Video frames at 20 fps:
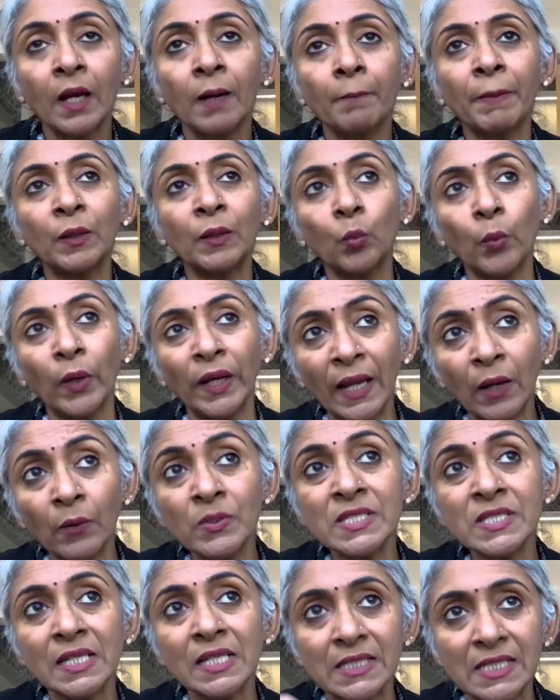But when I
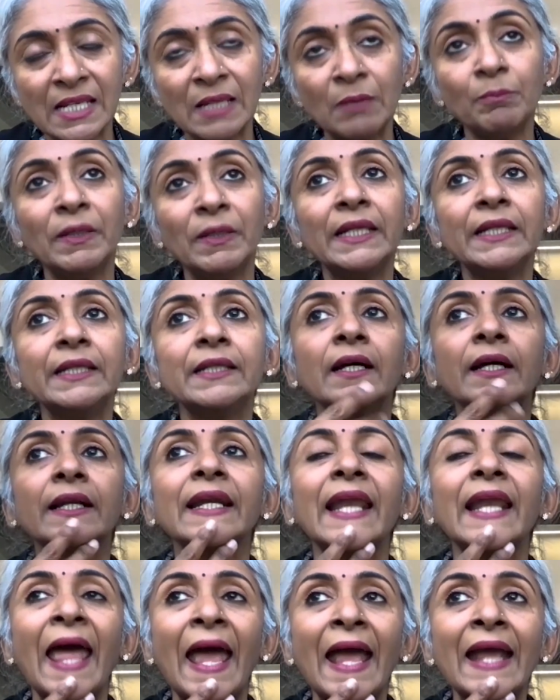was a team leader
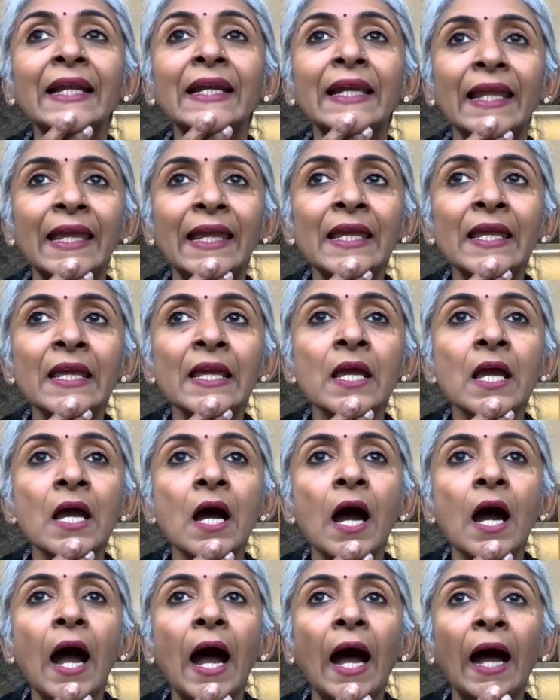in Langley,
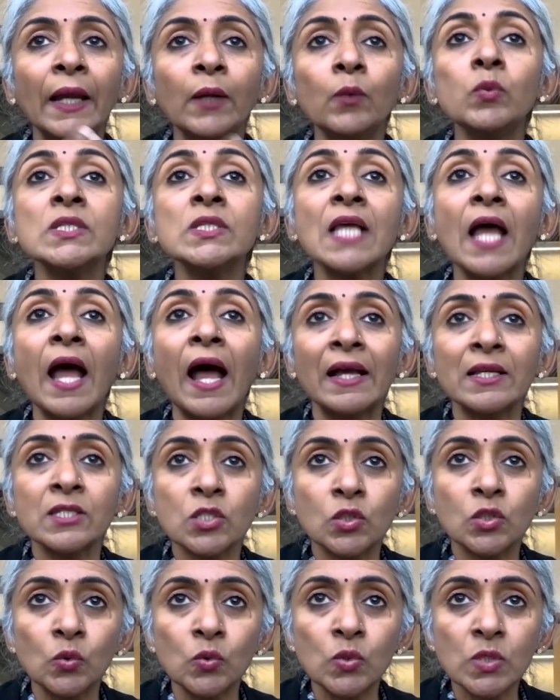I was
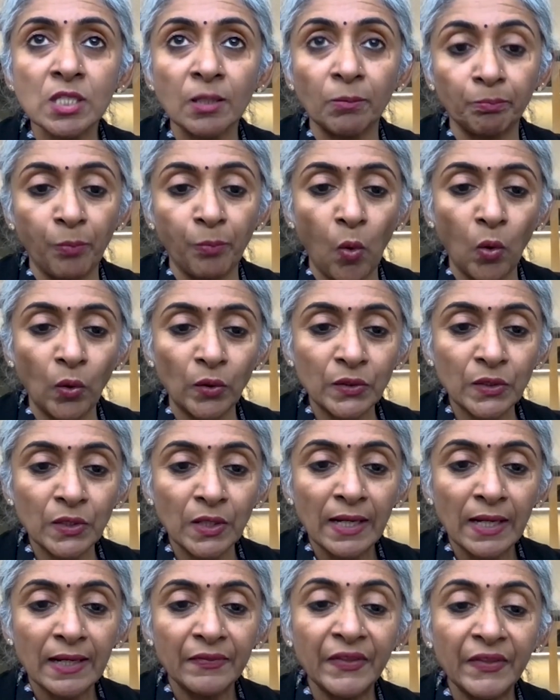asked to support
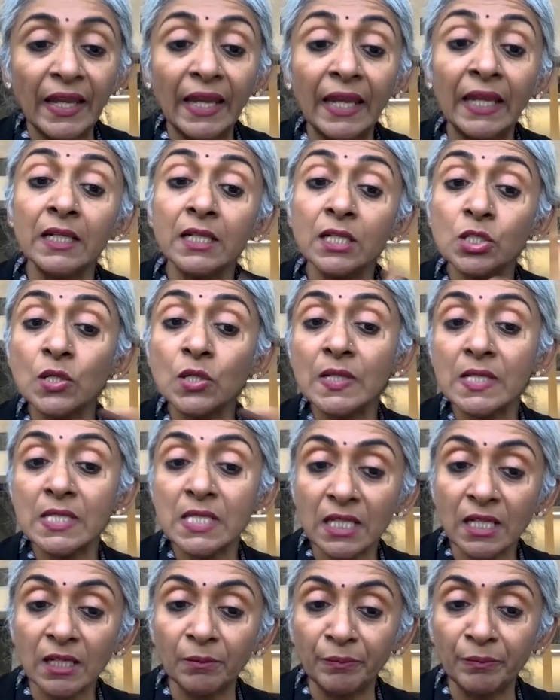the
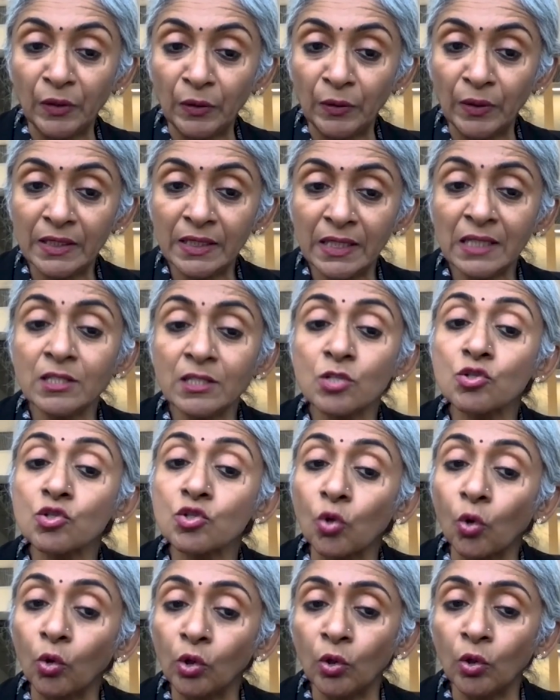indigenous community, the
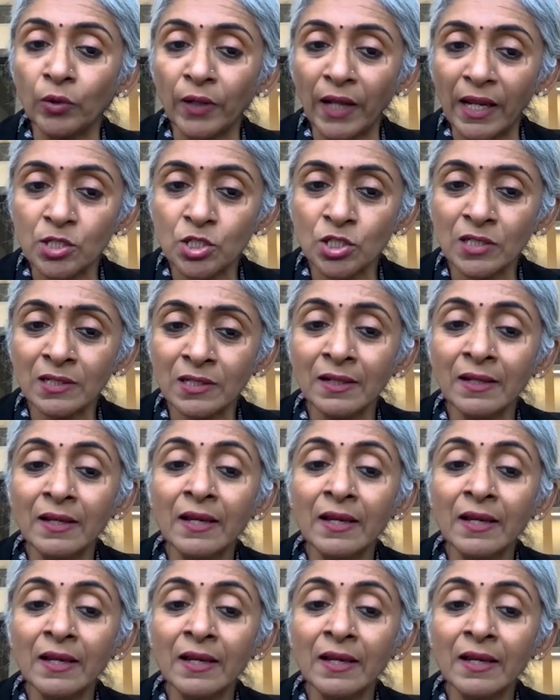Stolo Nation,